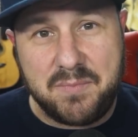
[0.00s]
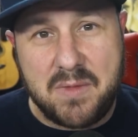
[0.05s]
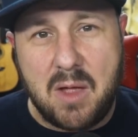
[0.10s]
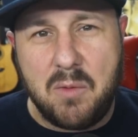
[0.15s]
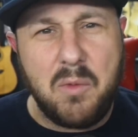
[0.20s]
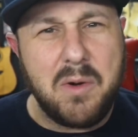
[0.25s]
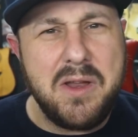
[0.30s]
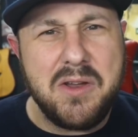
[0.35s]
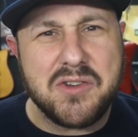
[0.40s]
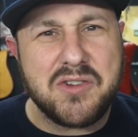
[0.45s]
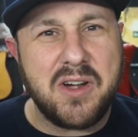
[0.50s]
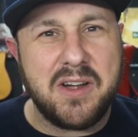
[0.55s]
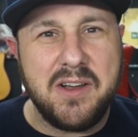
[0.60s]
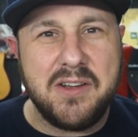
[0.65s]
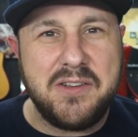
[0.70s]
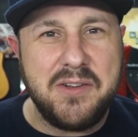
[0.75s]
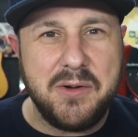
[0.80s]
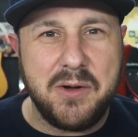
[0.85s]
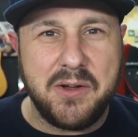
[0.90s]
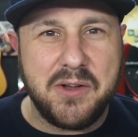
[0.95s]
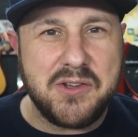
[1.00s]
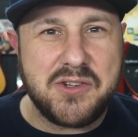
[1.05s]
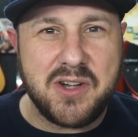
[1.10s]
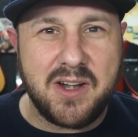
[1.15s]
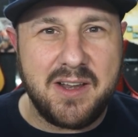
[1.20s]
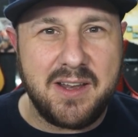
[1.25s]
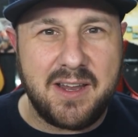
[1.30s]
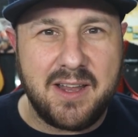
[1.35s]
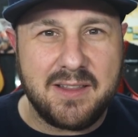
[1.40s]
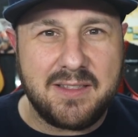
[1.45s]
And what are you trying to do? Are you
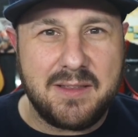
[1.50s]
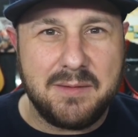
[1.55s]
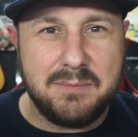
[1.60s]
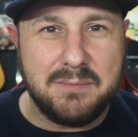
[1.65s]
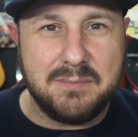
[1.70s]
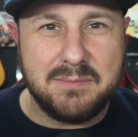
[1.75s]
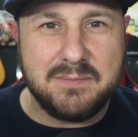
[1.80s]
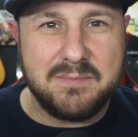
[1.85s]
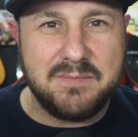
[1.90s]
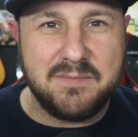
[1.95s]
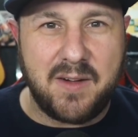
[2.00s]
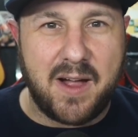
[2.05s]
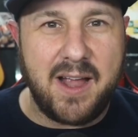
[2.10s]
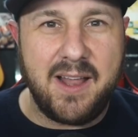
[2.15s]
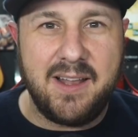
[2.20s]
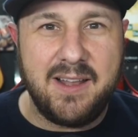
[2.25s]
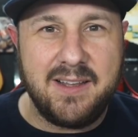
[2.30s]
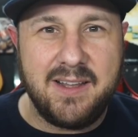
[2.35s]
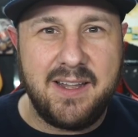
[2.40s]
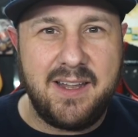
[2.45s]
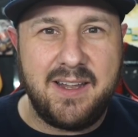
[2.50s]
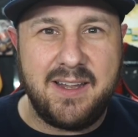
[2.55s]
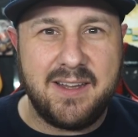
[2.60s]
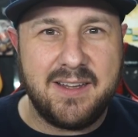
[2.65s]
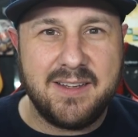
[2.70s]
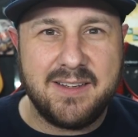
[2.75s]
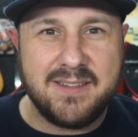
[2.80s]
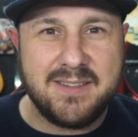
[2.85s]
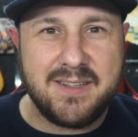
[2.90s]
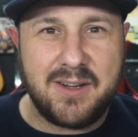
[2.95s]
trying to get them
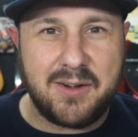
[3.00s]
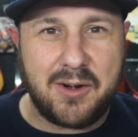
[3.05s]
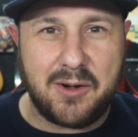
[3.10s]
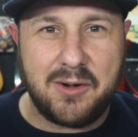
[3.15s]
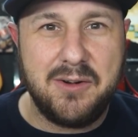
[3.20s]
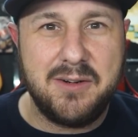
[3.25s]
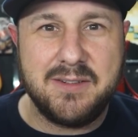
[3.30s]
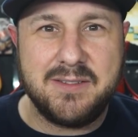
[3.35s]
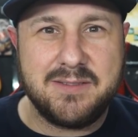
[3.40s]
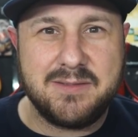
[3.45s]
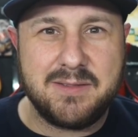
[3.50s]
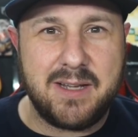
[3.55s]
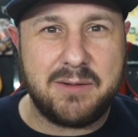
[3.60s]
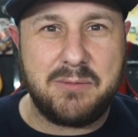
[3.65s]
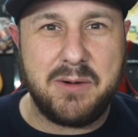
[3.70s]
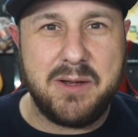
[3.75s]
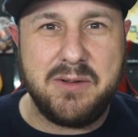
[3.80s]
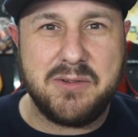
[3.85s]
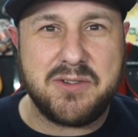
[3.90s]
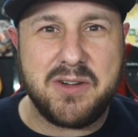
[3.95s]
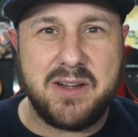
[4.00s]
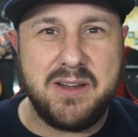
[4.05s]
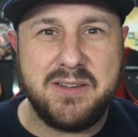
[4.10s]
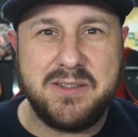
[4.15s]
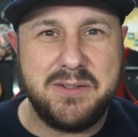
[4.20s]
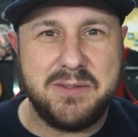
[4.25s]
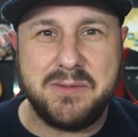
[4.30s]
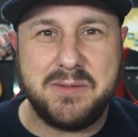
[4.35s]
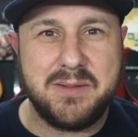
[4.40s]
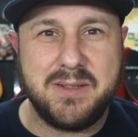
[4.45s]
violently hurt? Like, what are you trying to
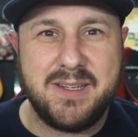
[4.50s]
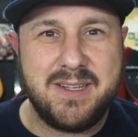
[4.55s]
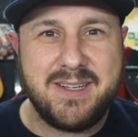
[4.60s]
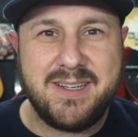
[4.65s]
do?